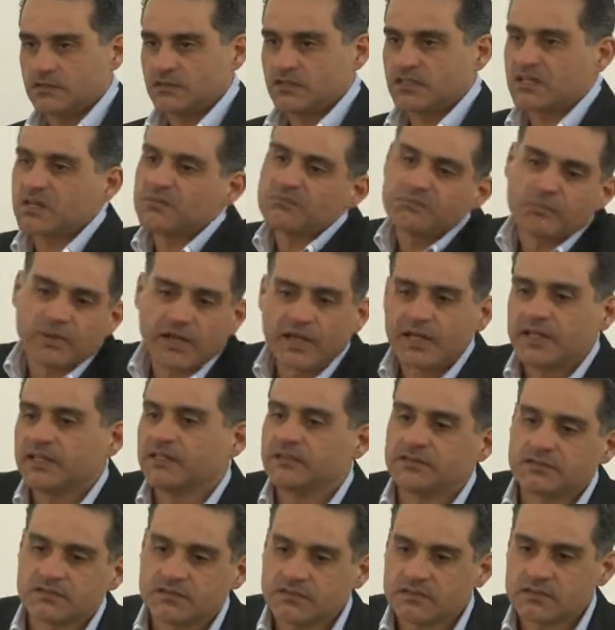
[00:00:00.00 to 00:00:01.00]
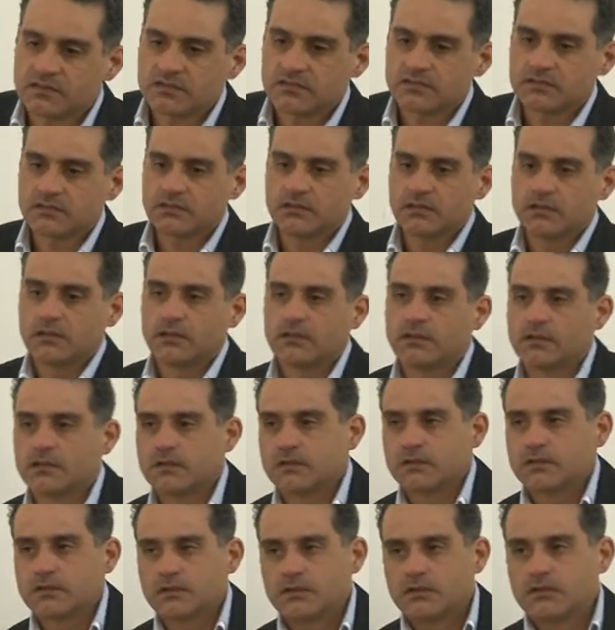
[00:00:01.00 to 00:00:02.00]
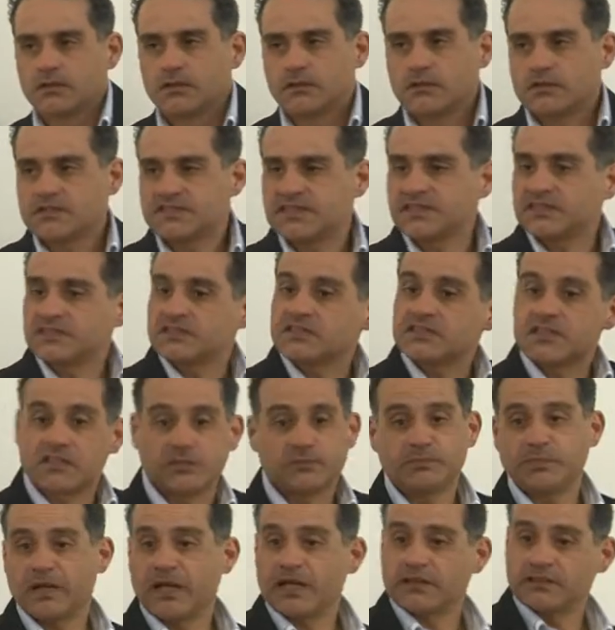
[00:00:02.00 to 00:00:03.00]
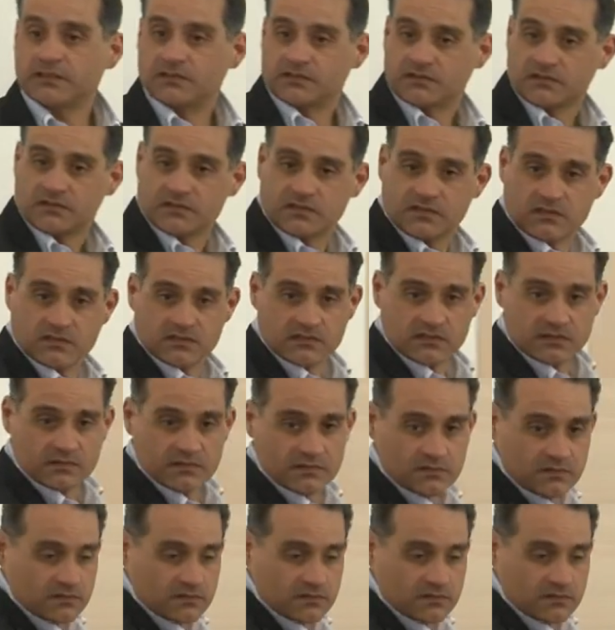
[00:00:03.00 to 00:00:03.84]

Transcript: campaigns, citizen panels.